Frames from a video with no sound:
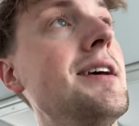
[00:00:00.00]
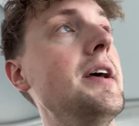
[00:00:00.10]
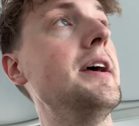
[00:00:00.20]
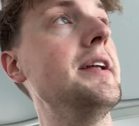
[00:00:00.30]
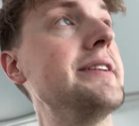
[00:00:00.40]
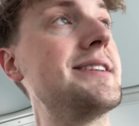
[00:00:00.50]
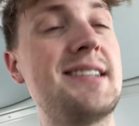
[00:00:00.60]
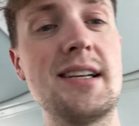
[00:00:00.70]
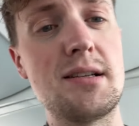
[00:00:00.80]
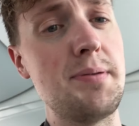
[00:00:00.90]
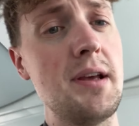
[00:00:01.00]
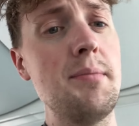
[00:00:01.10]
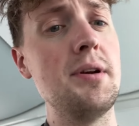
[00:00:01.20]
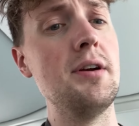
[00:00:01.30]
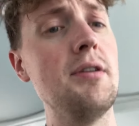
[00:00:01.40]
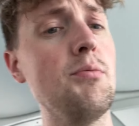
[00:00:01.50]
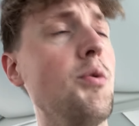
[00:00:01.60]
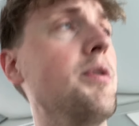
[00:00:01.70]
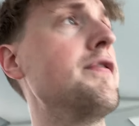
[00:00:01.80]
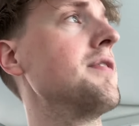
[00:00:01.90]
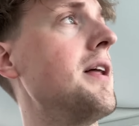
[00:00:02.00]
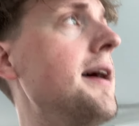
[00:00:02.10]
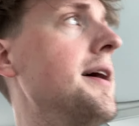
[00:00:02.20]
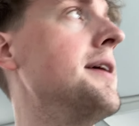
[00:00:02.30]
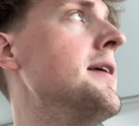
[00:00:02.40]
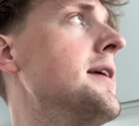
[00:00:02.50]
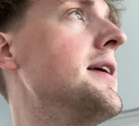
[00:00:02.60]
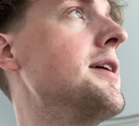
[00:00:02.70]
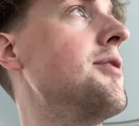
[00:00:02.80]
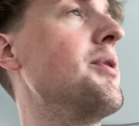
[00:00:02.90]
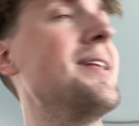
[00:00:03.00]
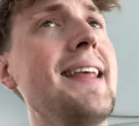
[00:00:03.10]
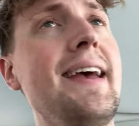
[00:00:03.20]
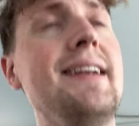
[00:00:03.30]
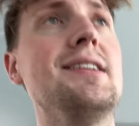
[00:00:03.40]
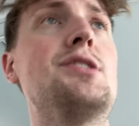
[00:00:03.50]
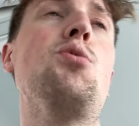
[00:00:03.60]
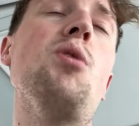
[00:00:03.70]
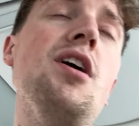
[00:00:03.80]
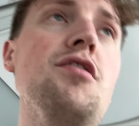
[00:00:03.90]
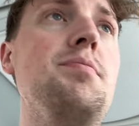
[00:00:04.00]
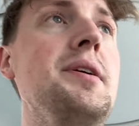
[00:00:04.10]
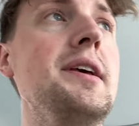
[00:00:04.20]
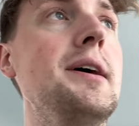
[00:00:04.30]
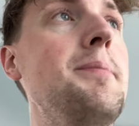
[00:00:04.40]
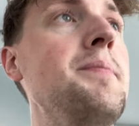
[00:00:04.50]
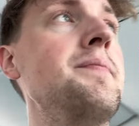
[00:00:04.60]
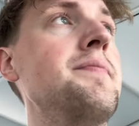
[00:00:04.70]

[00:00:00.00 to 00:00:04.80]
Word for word: And it's six P M here, and when we fly, we land at twelve P M